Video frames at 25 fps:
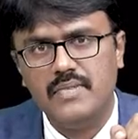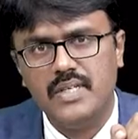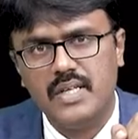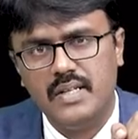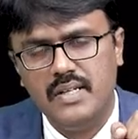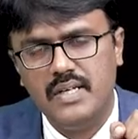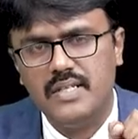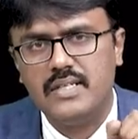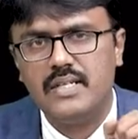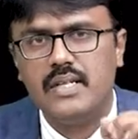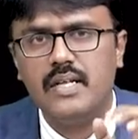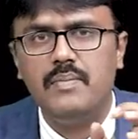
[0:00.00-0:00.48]

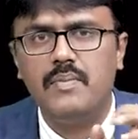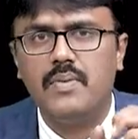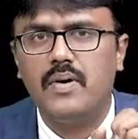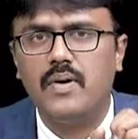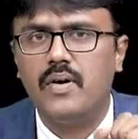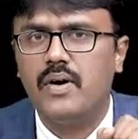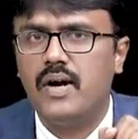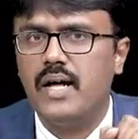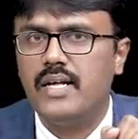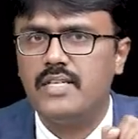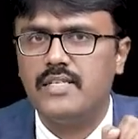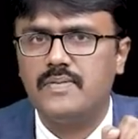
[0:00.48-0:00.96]
This is the
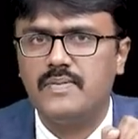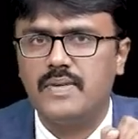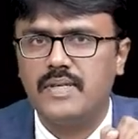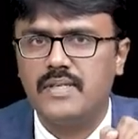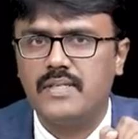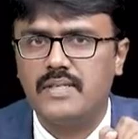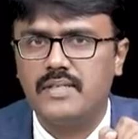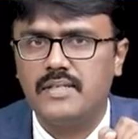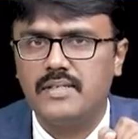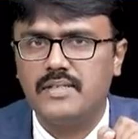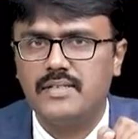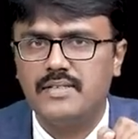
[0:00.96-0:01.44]
important
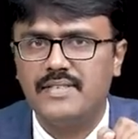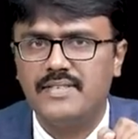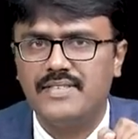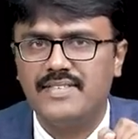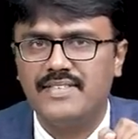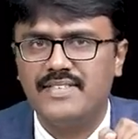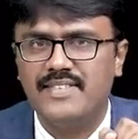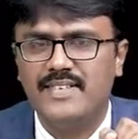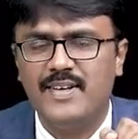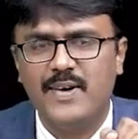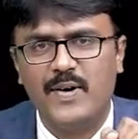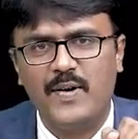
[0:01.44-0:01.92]
aspect.
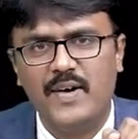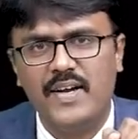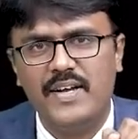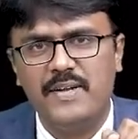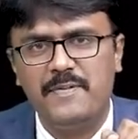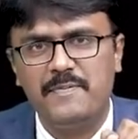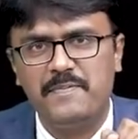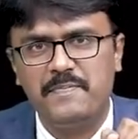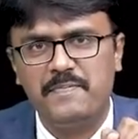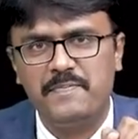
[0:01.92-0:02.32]
Okay.